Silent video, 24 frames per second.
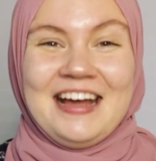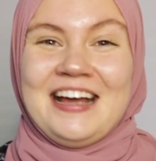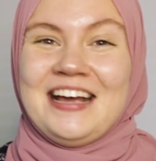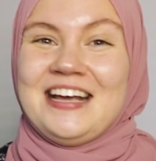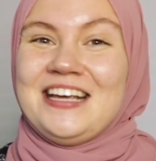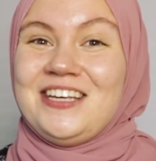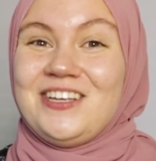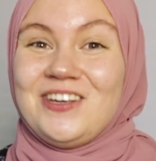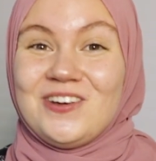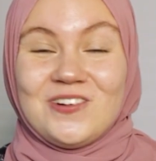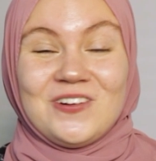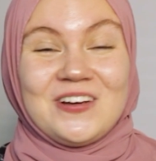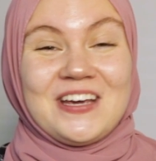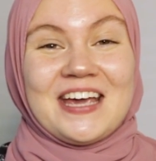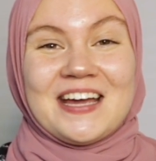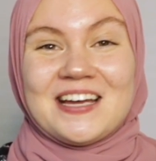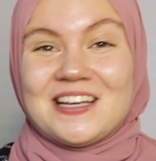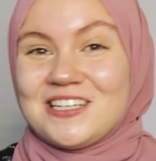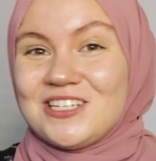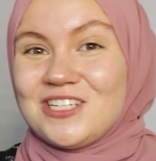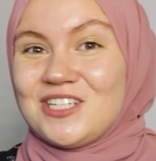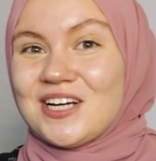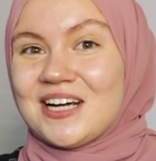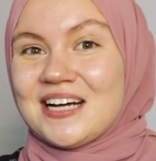You
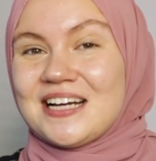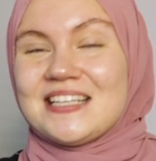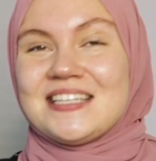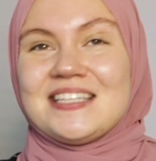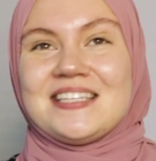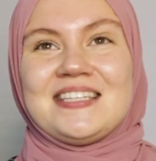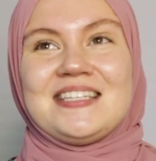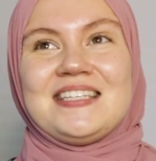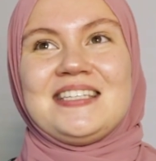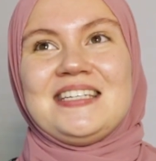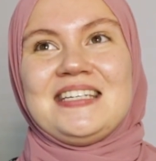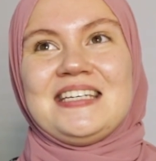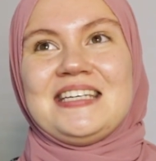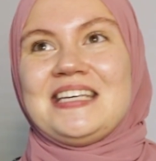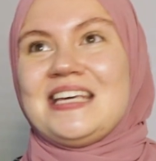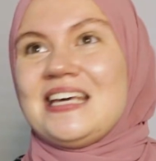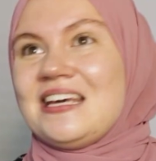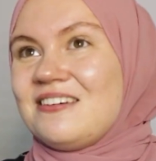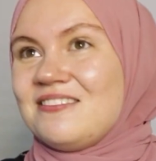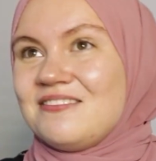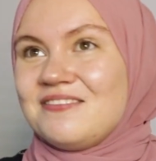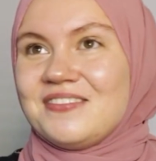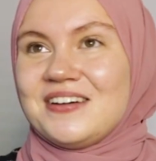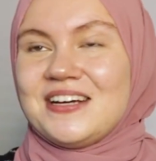can just
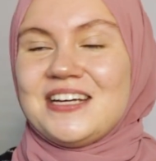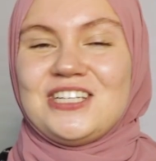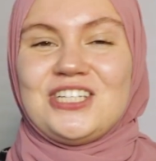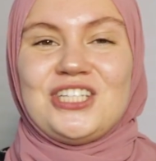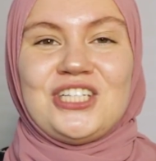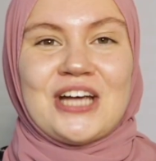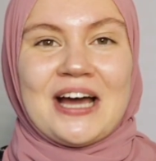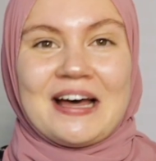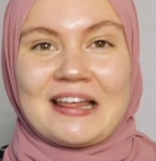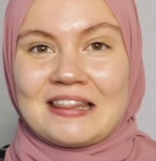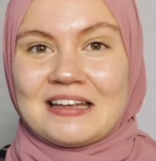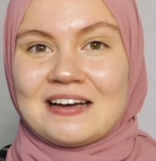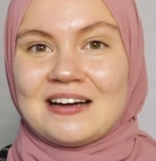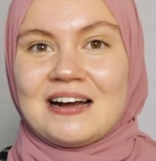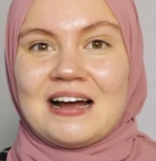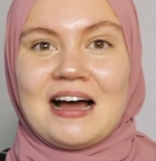give each other